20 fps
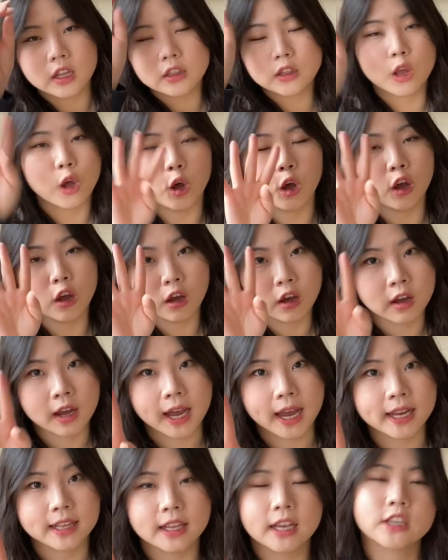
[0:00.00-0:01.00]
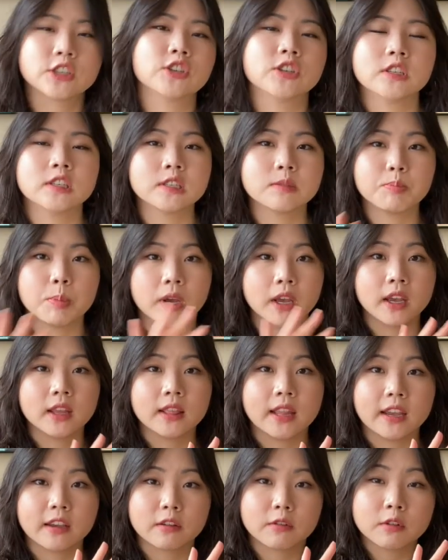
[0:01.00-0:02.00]
long eyelashes, but
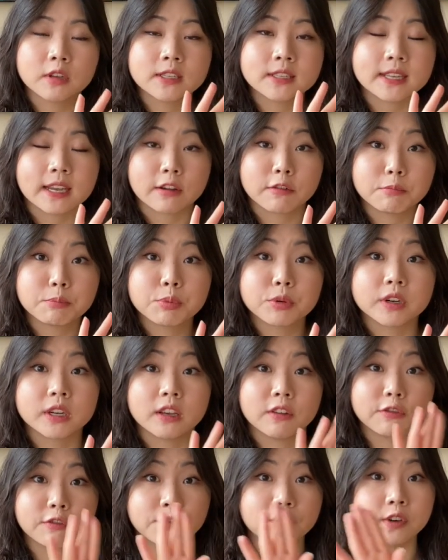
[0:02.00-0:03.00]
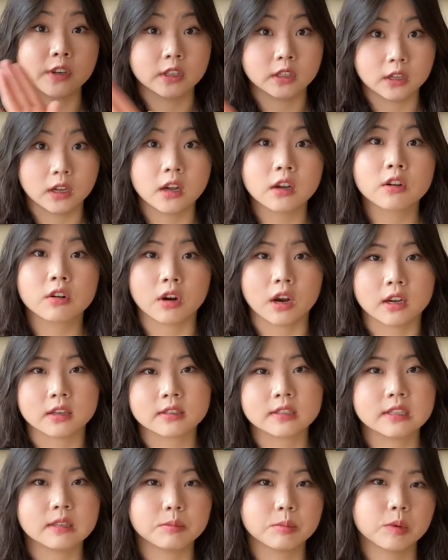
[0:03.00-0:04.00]
it's like pretty full across
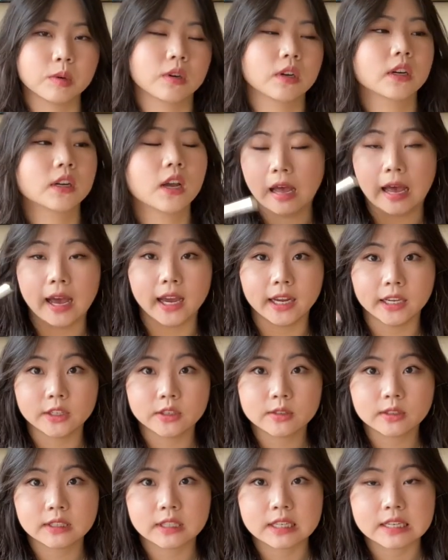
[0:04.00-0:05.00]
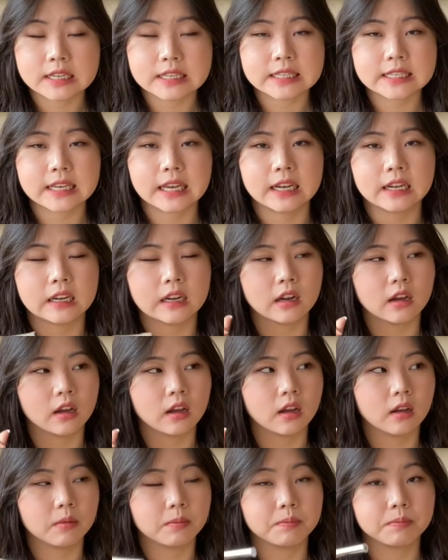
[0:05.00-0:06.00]
the board. I use this, and
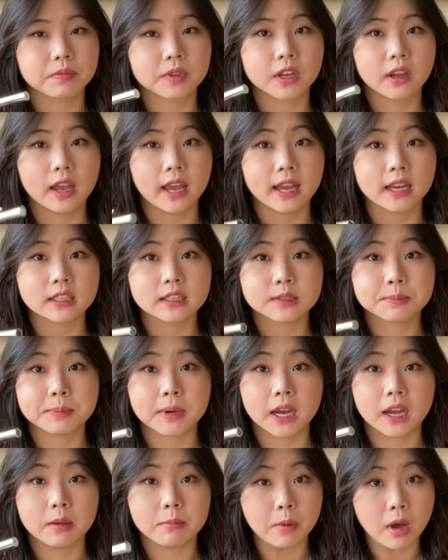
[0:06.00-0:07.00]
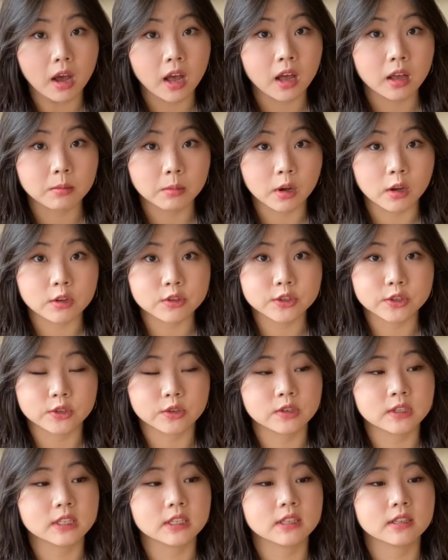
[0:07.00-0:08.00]
my mom also
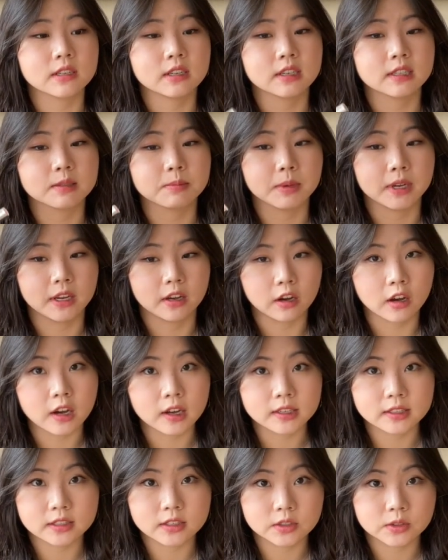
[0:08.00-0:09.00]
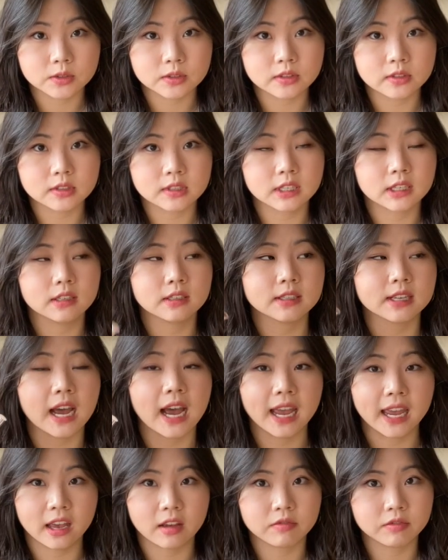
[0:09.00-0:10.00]
uses this, my aunt uses this. I
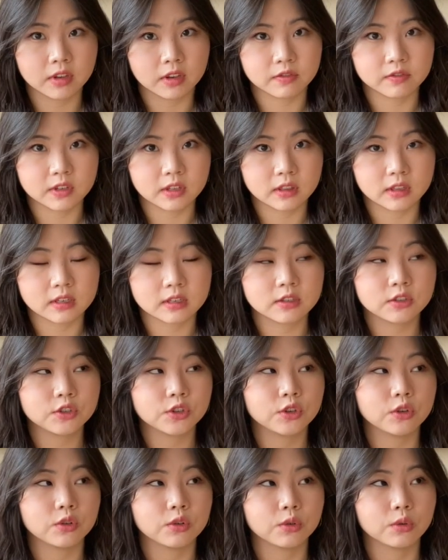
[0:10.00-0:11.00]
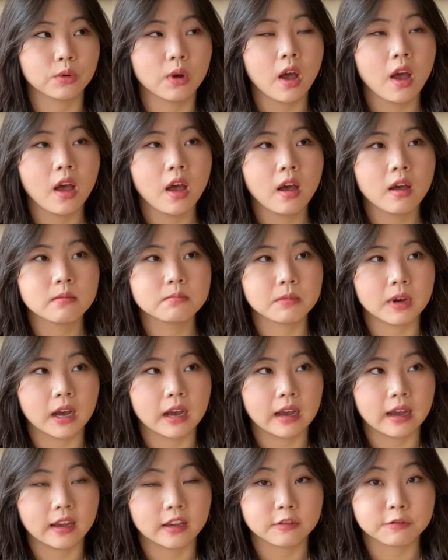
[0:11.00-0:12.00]
have gifted this to
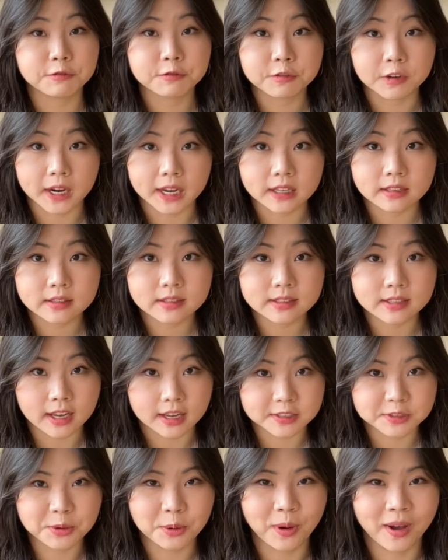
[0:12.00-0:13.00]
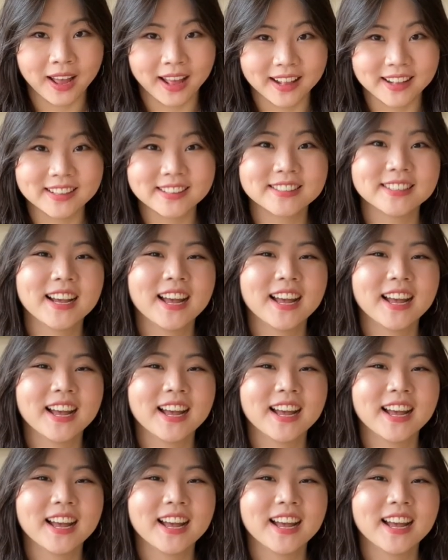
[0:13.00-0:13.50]
my friends as well,